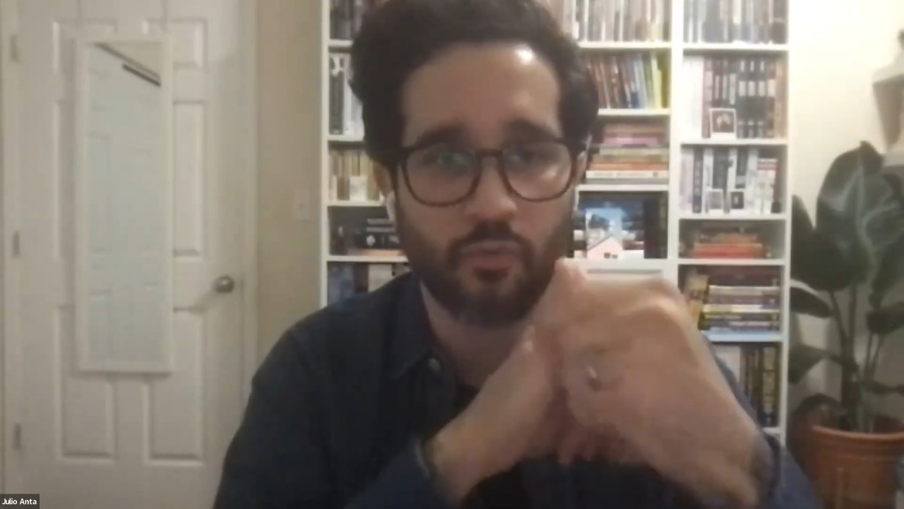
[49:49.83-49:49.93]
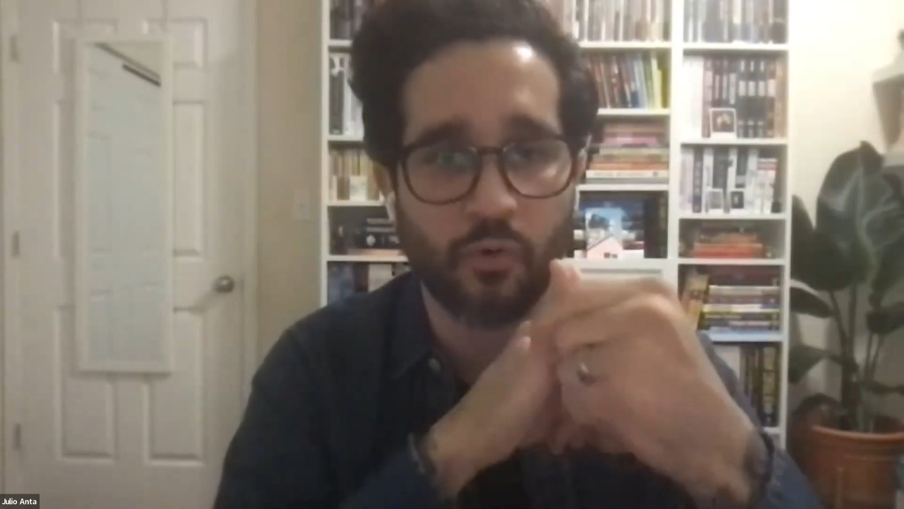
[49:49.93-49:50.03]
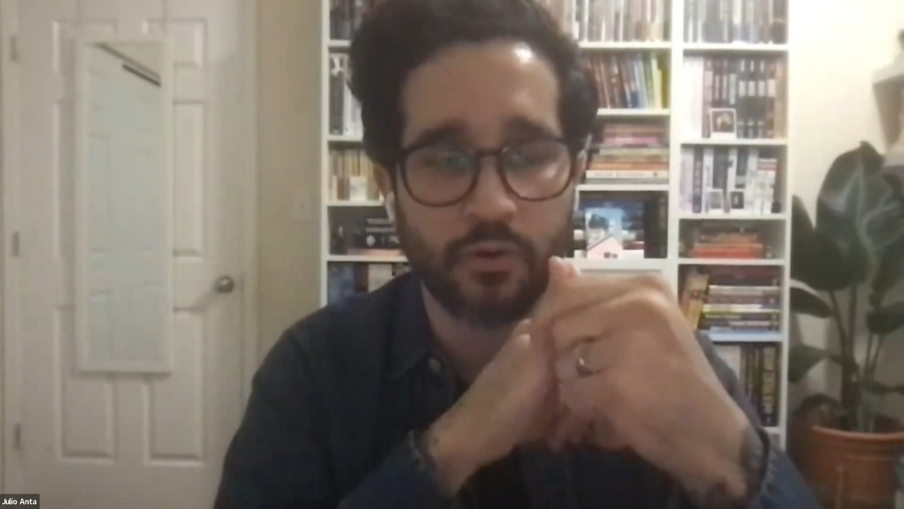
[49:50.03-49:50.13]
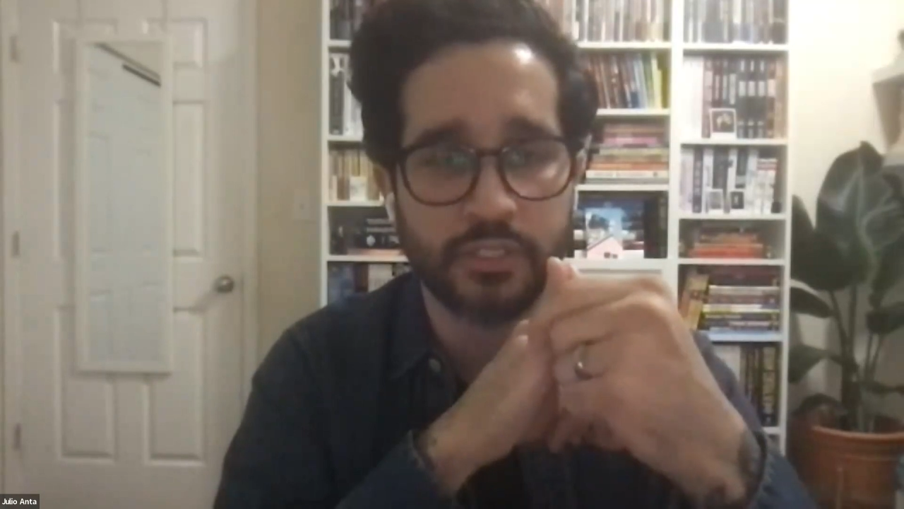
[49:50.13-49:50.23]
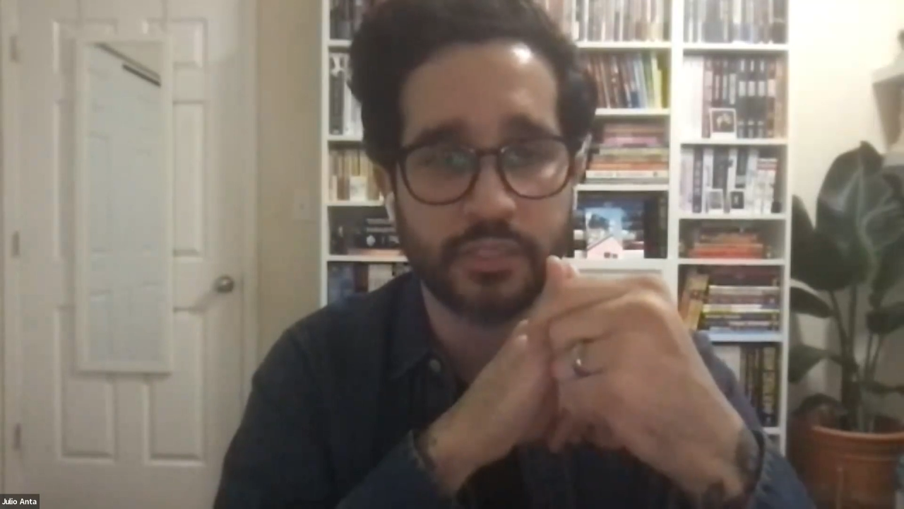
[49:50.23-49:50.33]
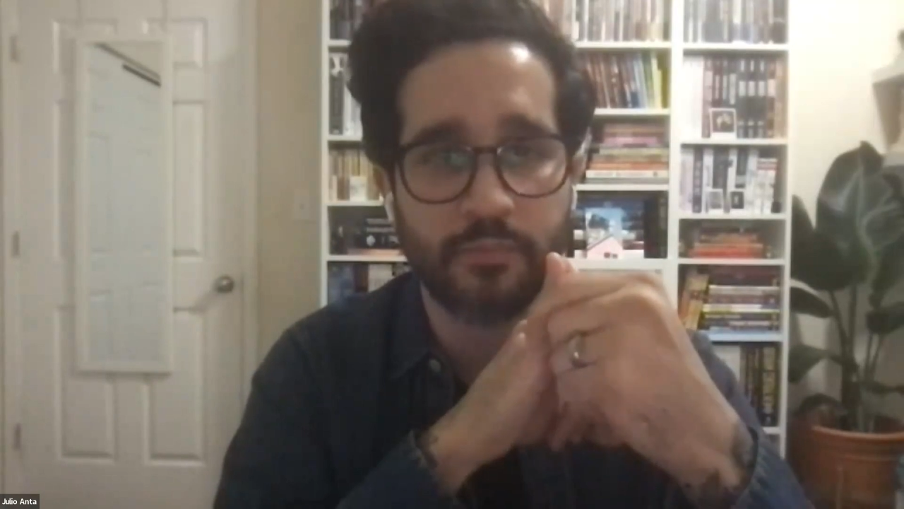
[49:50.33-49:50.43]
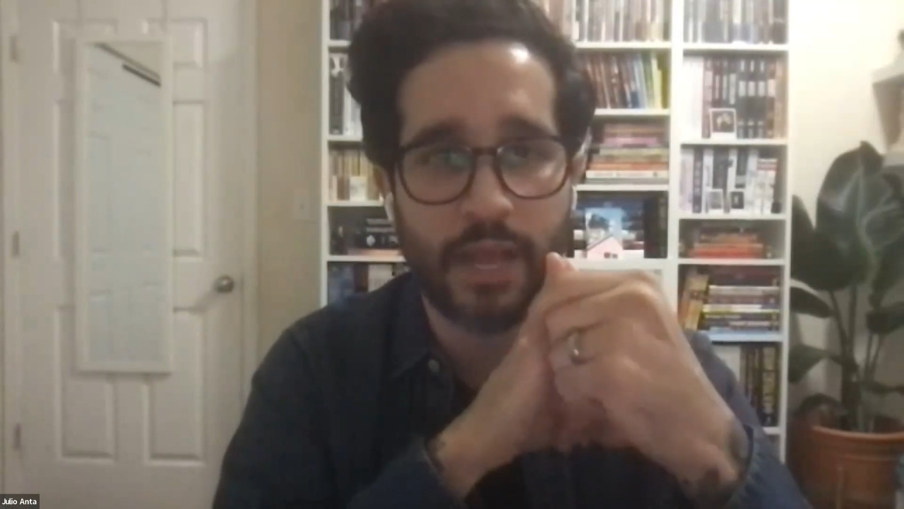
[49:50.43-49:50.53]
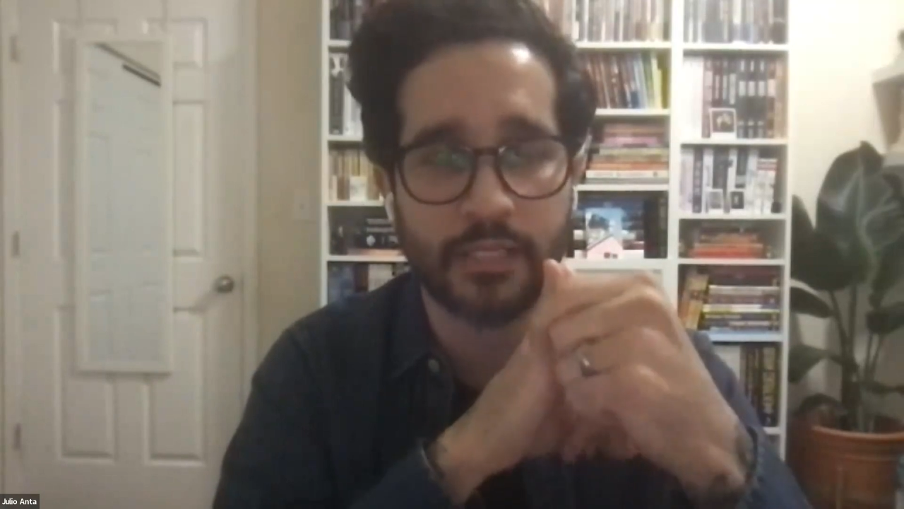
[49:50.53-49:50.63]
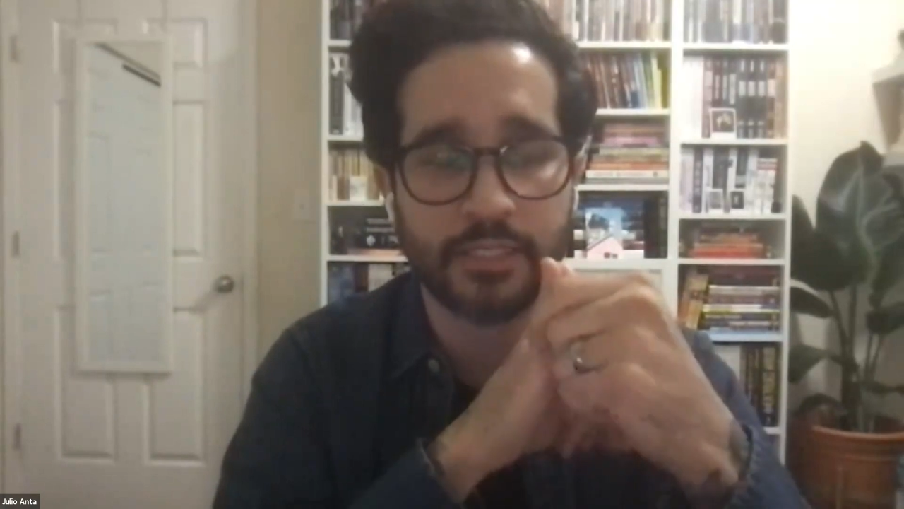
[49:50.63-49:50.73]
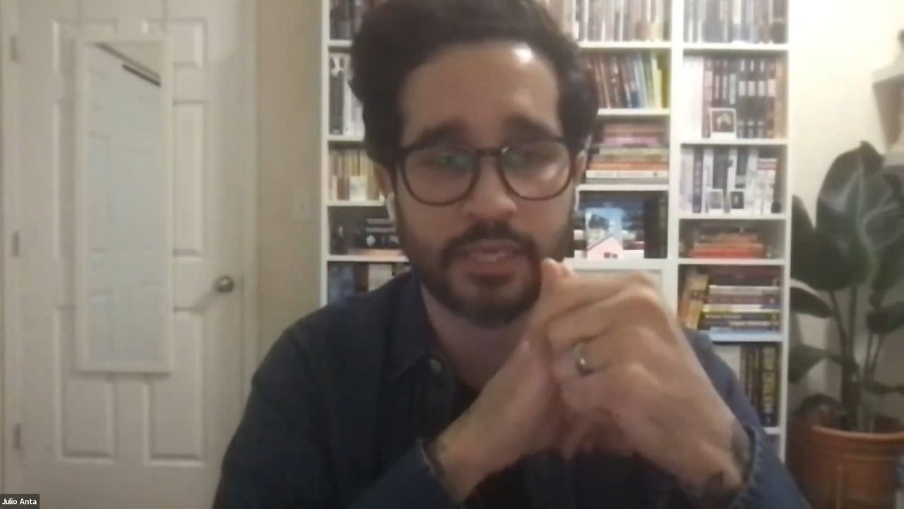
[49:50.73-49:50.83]
wars in
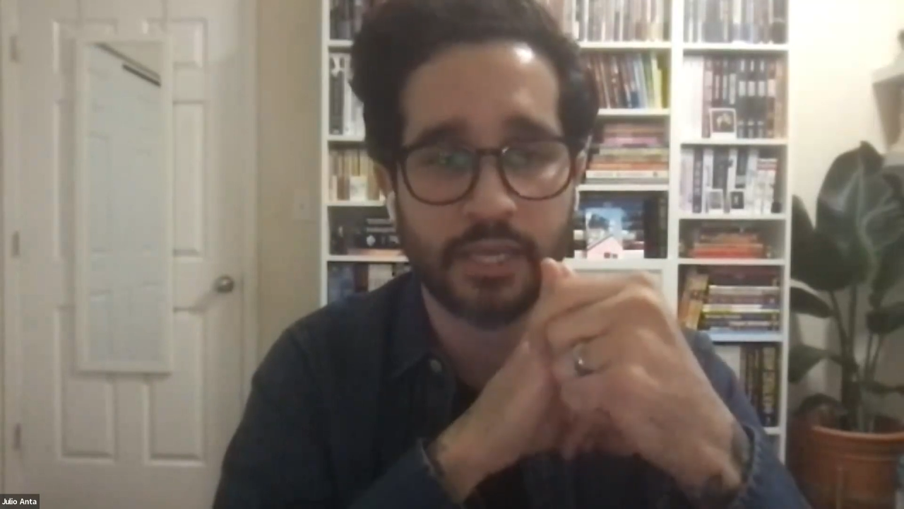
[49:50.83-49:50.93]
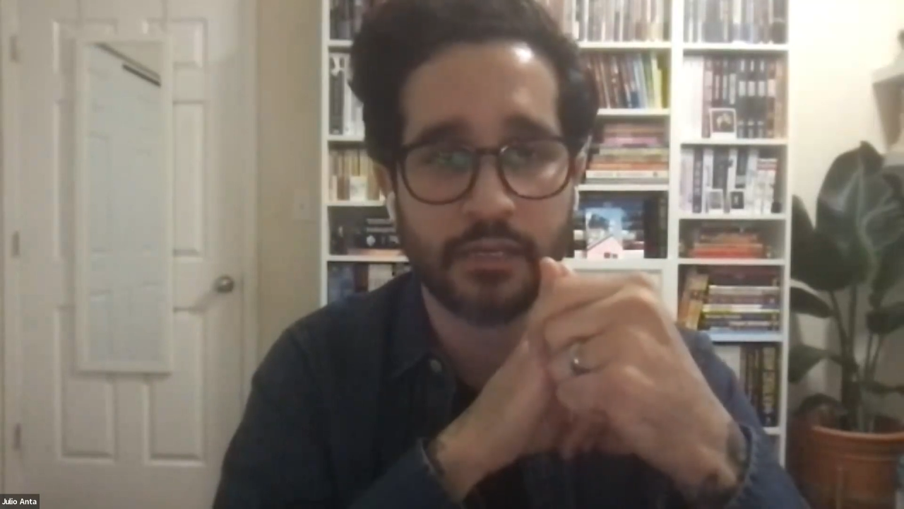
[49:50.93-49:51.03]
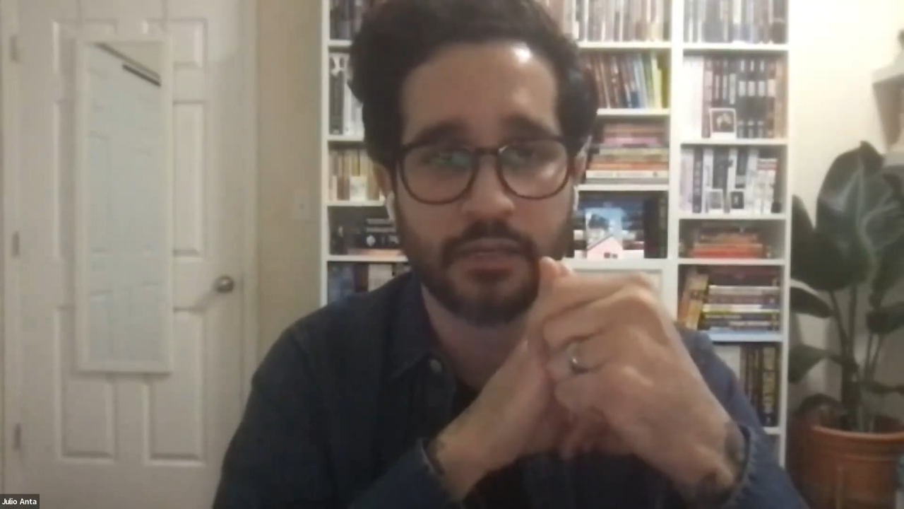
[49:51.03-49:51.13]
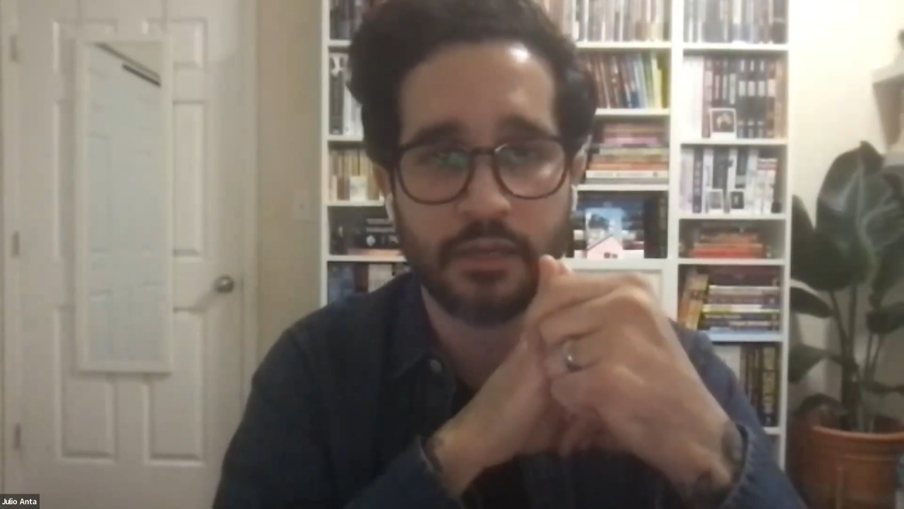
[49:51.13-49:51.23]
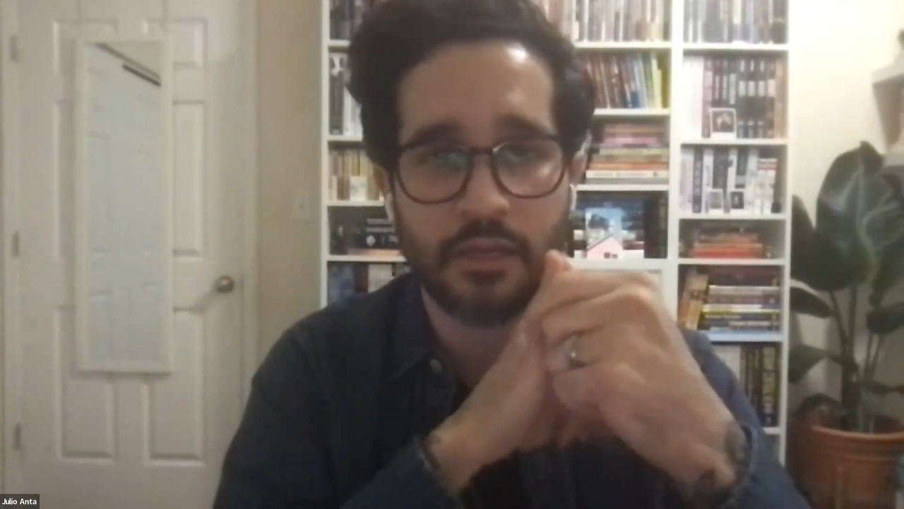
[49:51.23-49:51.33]
Palestine,